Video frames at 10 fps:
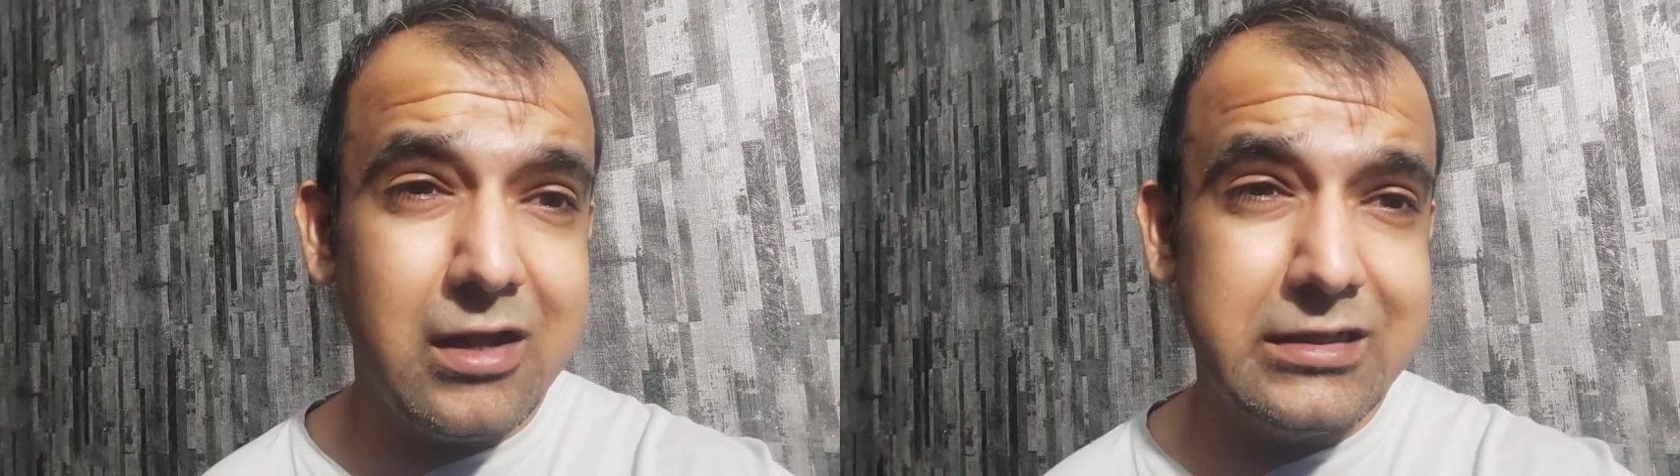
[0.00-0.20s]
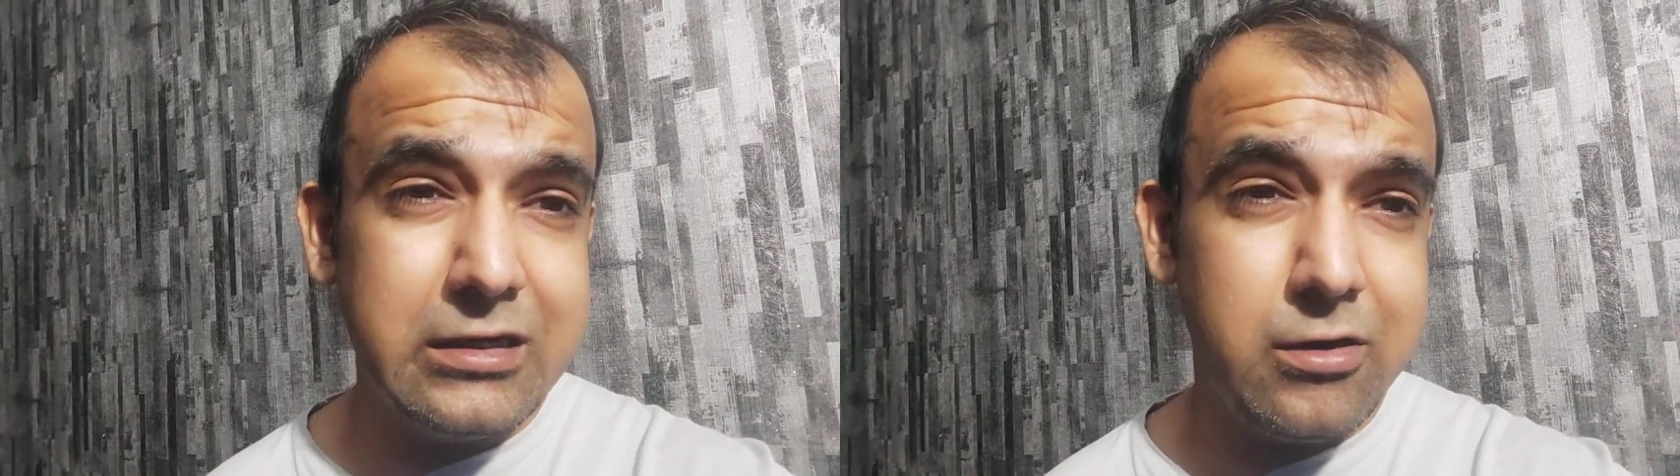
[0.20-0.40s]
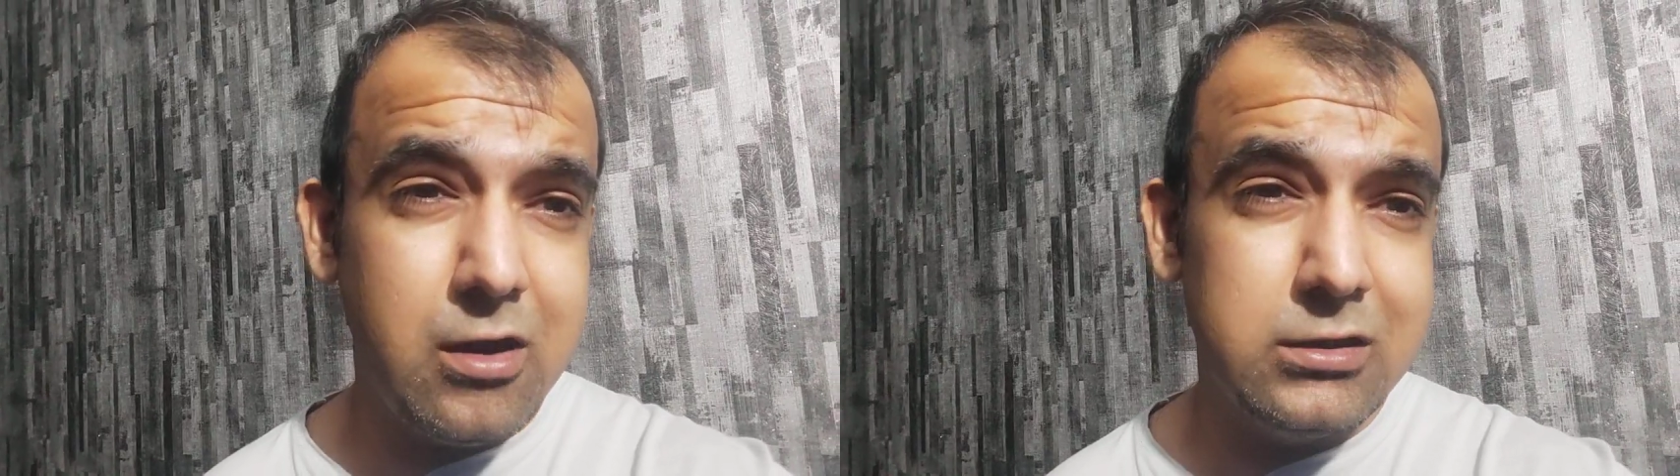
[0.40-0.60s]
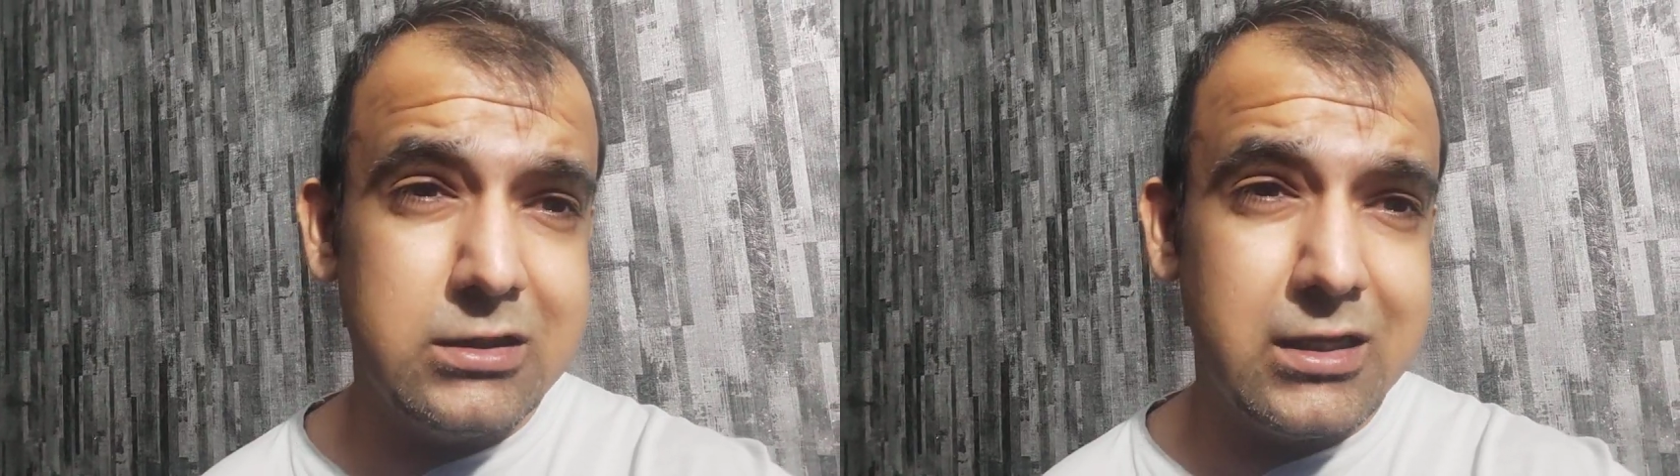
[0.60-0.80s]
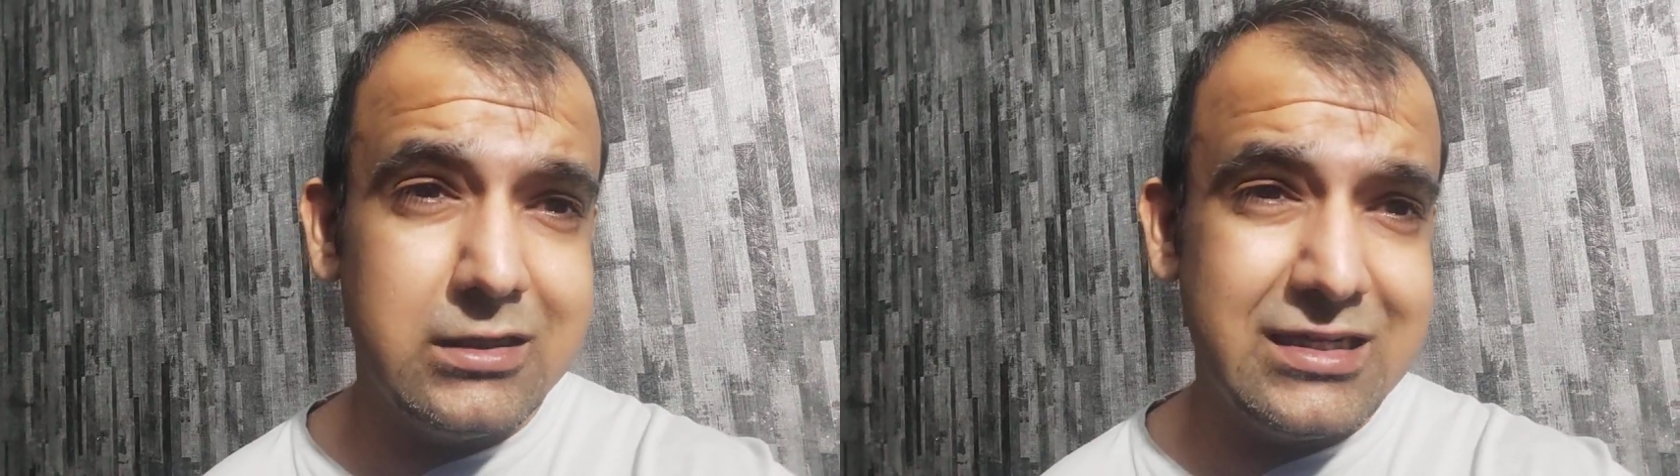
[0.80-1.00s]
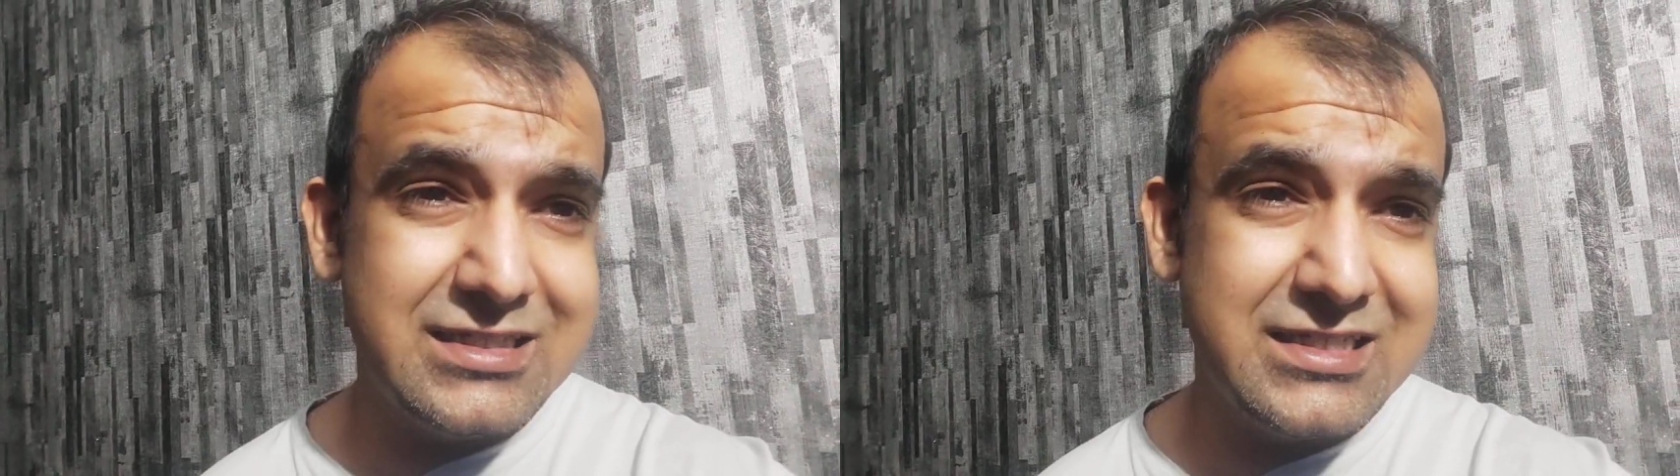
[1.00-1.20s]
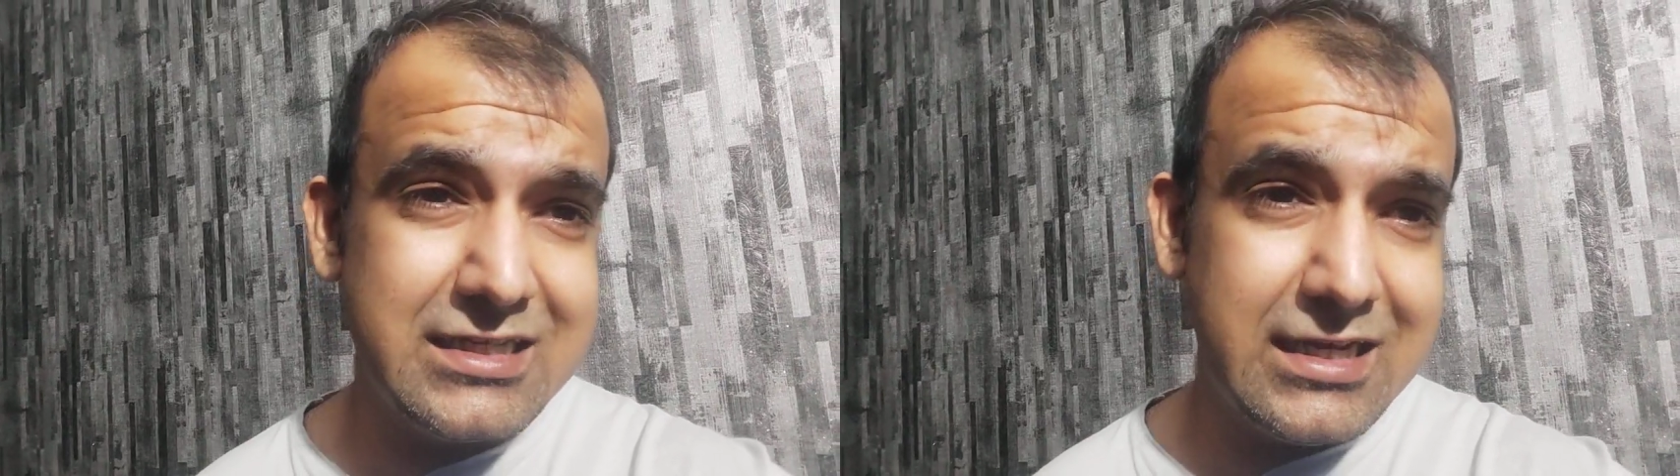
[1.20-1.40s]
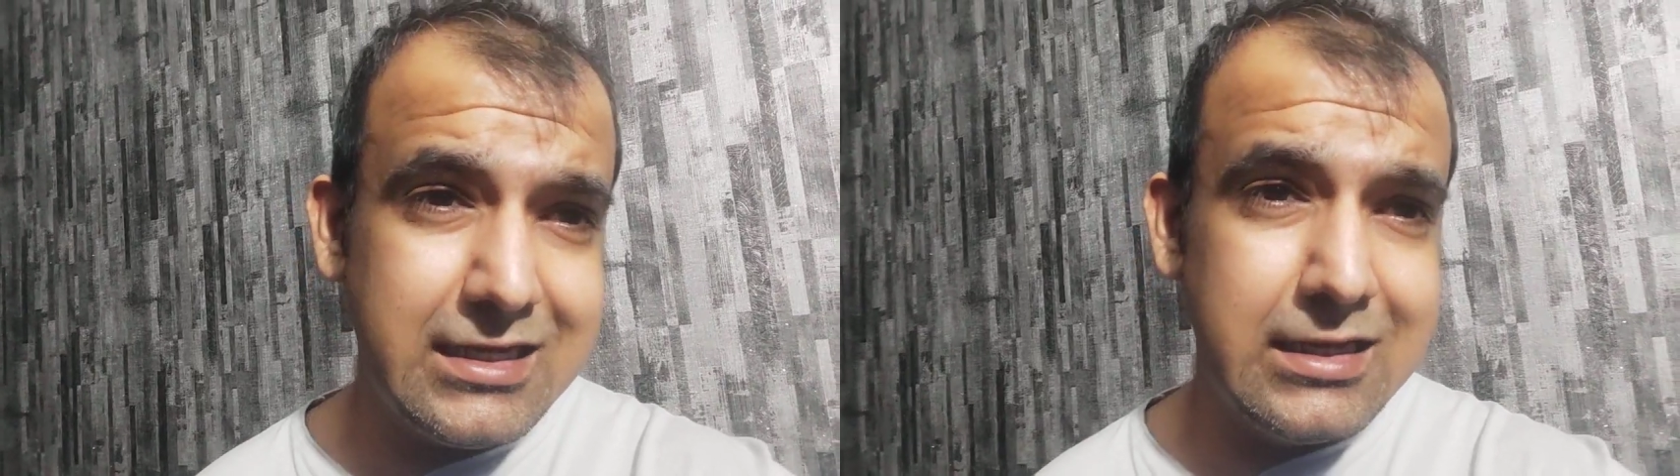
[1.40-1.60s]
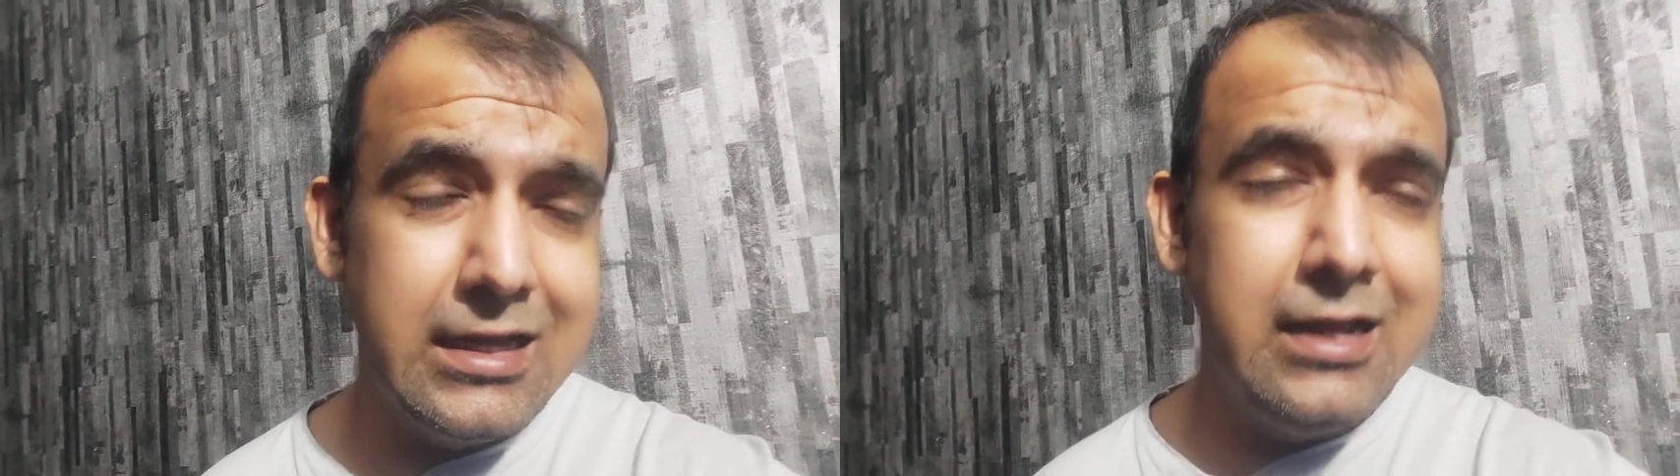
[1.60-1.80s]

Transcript: Itinerante de Cine